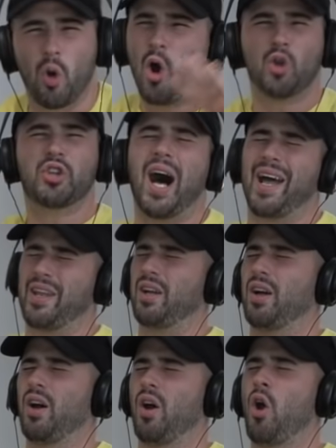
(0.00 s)
Dude, hold on.
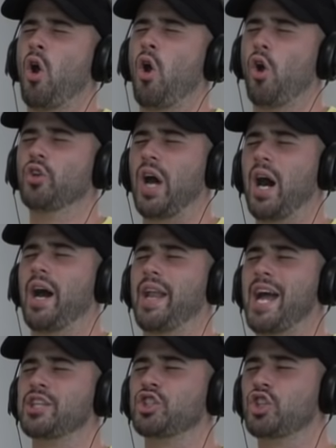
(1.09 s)
Yeah. Hold on.
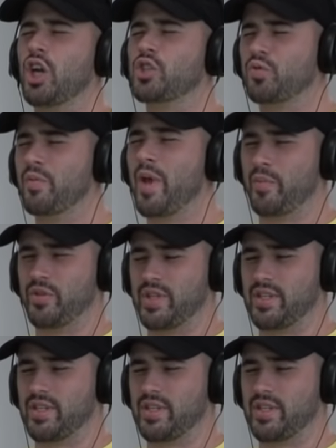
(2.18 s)
I just remembered